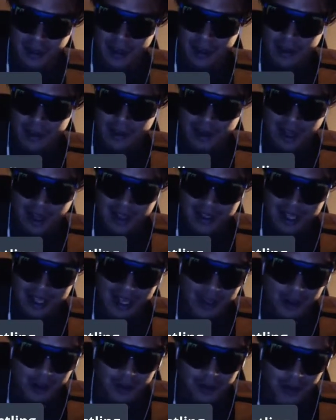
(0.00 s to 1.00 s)
You got
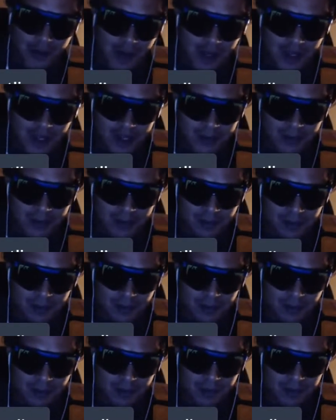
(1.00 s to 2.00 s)
Daniel Bryan
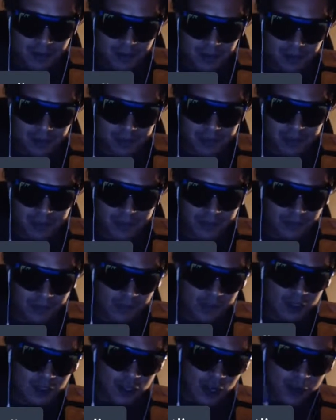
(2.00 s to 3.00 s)

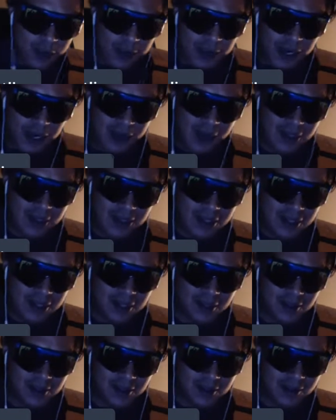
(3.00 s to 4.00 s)
coming out at the
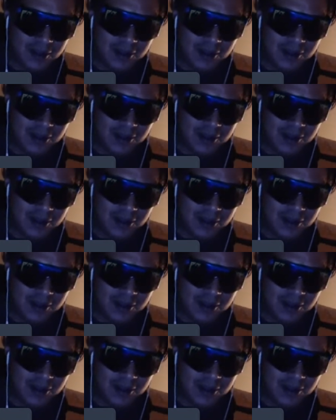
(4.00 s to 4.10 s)
end.